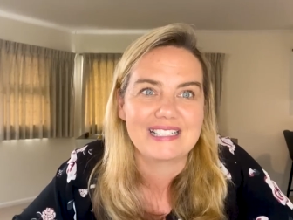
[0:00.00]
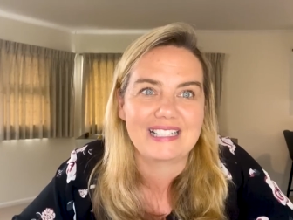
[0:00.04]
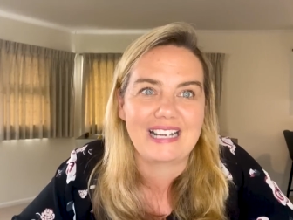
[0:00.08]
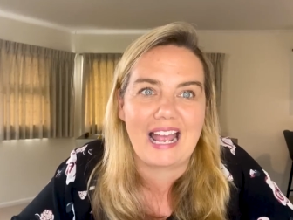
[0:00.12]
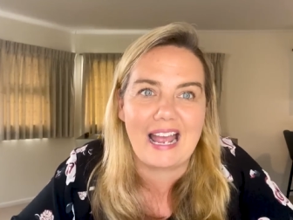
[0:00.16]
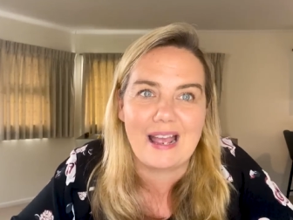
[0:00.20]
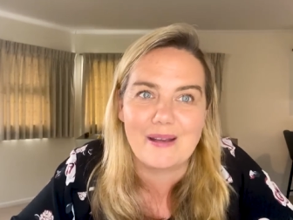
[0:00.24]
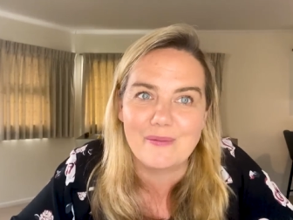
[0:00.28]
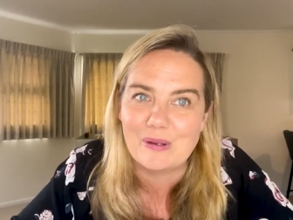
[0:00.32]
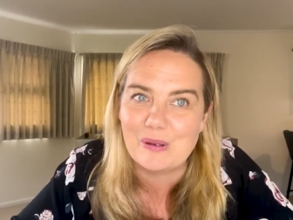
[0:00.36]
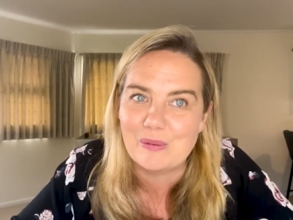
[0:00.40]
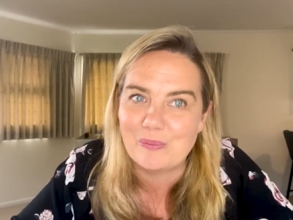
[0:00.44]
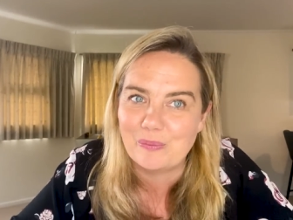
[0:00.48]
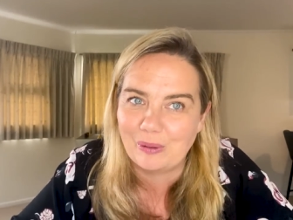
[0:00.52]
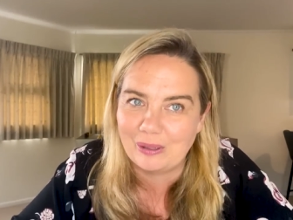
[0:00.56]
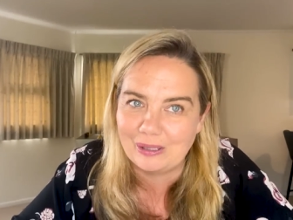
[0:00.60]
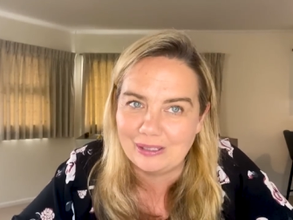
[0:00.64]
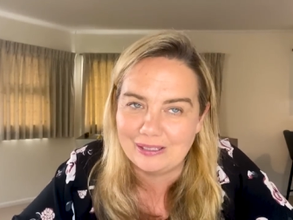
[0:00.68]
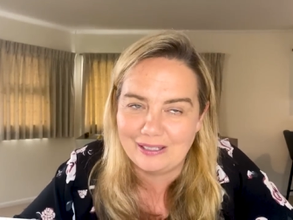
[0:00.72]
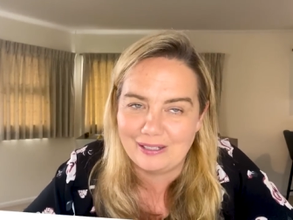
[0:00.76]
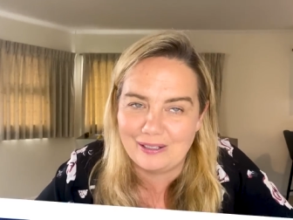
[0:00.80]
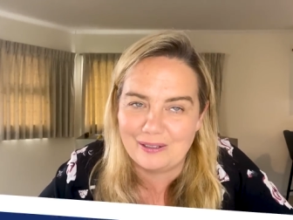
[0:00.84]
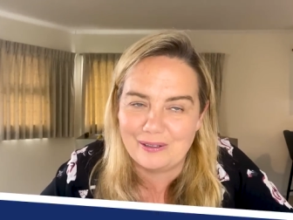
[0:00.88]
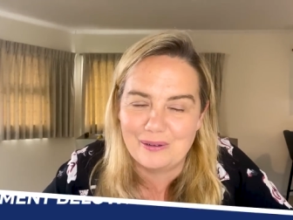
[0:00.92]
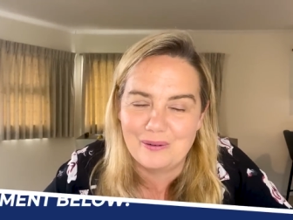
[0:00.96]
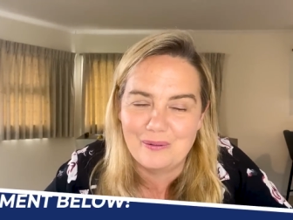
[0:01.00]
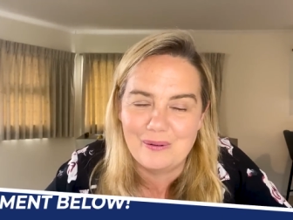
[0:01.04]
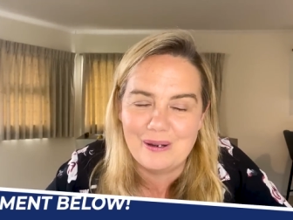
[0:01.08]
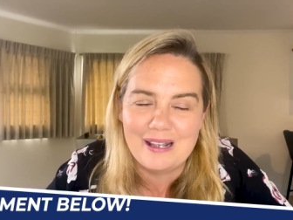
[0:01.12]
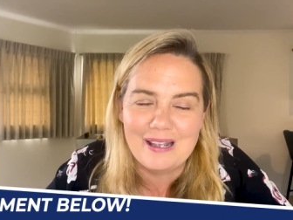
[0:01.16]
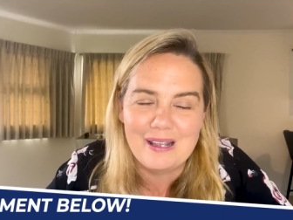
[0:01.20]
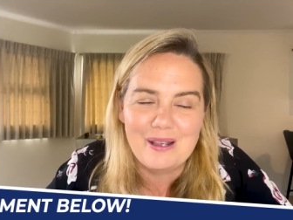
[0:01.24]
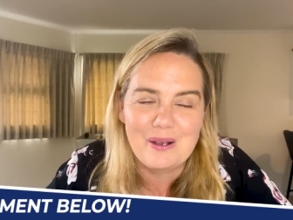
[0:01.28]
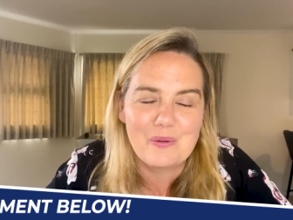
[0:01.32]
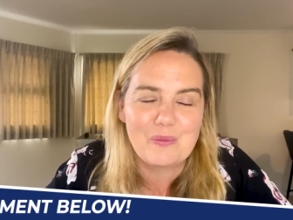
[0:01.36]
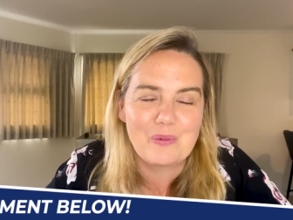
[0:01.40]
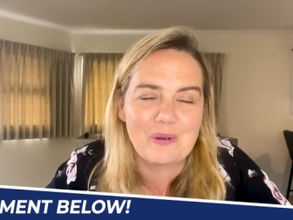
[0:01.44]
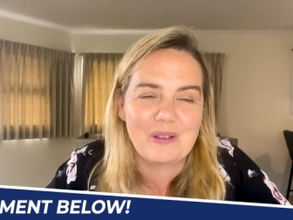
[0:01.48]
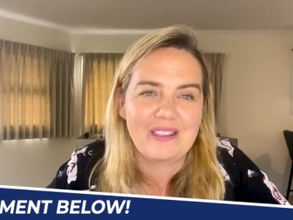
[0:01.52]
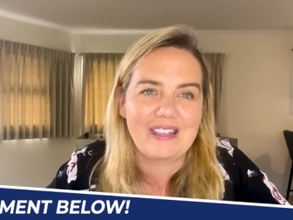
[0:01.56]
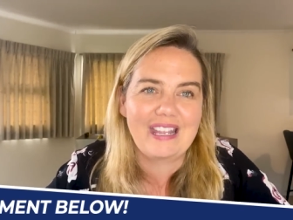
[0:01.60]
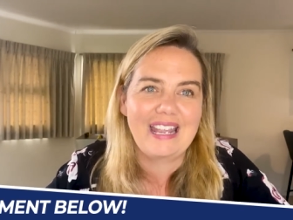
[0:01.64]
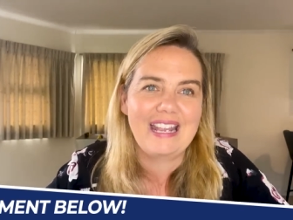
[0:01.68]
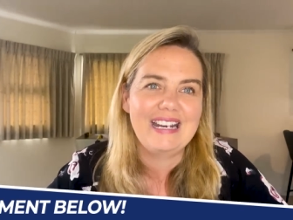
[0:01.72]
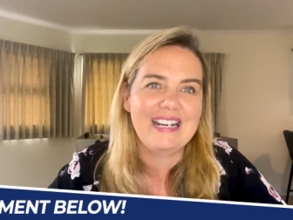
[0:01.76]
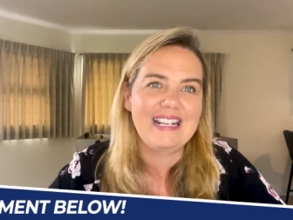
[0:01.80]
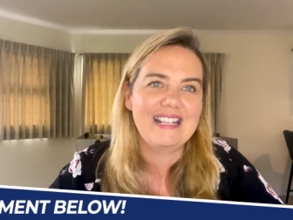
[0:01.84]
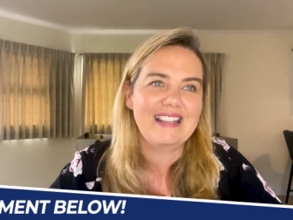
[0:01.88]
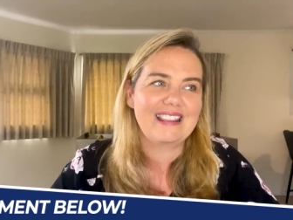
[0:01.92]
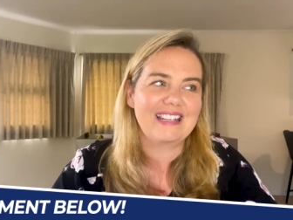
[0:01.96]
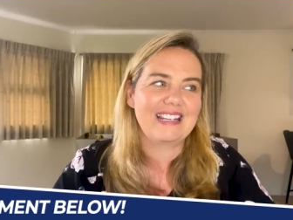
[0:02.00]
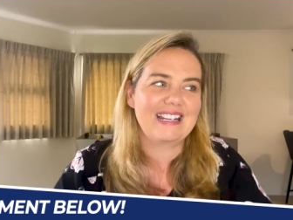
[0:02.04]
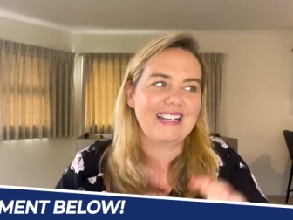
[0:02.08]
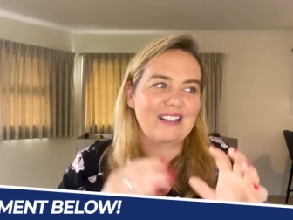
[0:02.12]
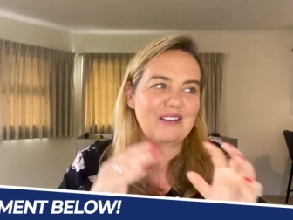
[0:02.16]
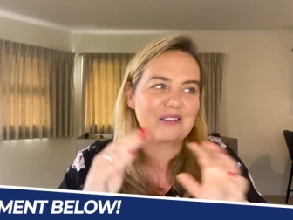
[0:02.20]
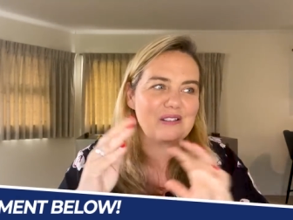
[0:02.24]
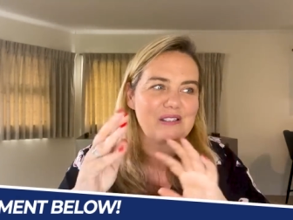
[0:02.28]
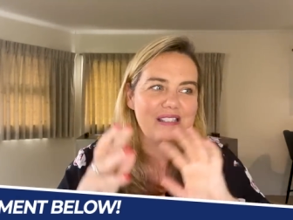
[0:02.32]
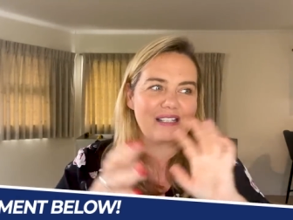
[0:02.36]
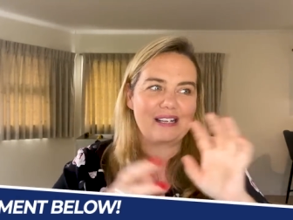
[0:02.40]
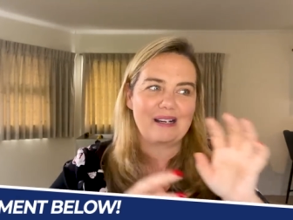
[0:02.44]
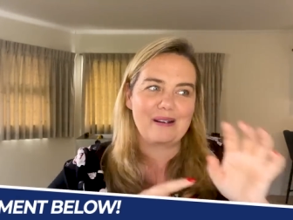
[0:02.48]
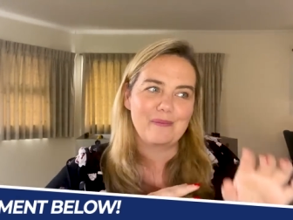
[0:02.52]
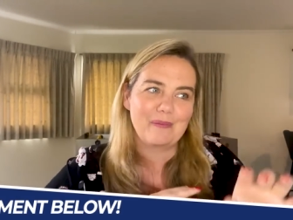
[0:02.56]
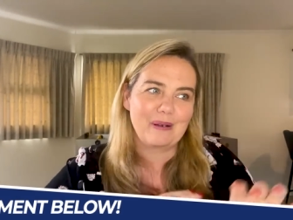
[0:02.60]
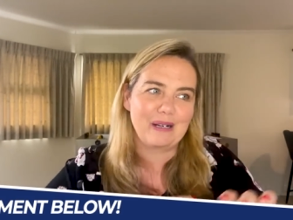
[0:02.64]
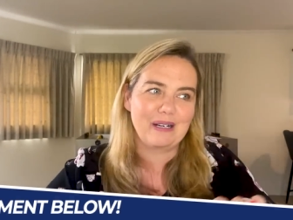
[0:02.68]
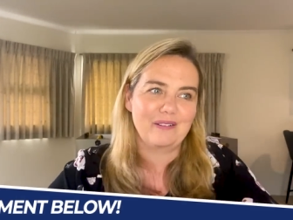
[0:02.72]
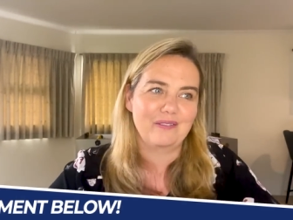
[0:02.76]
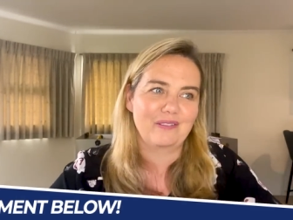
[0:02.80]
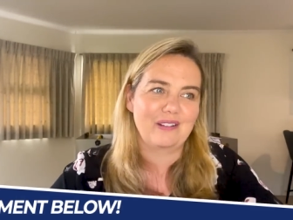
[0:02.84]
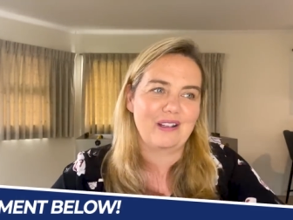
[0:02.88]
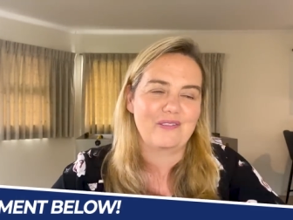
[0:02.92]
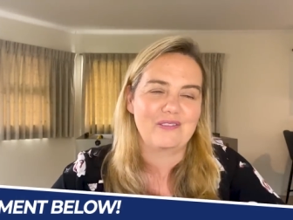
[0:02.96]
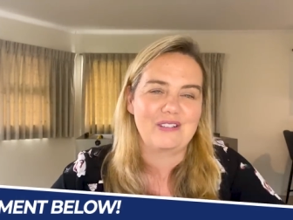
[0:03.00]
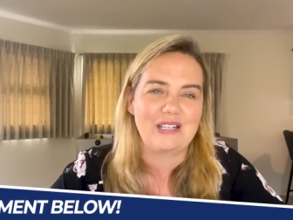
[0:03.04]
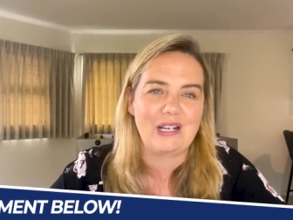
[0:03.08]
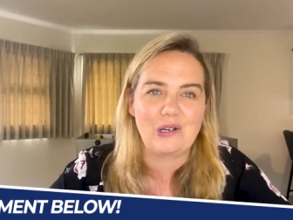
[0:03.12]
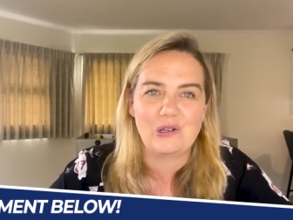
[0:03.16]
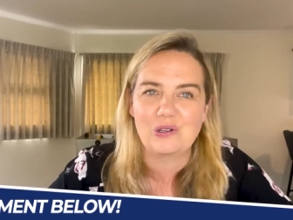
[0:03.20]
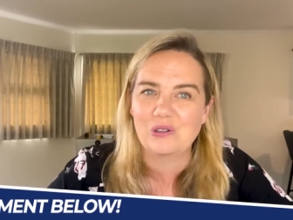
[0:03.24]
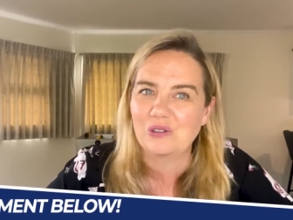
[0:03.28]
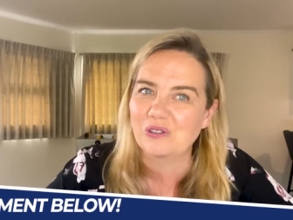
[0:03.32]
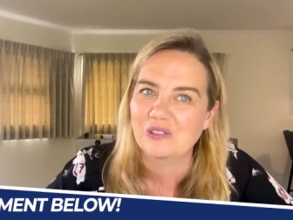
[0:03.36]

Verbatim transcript: comment below with anything else that I might have left out,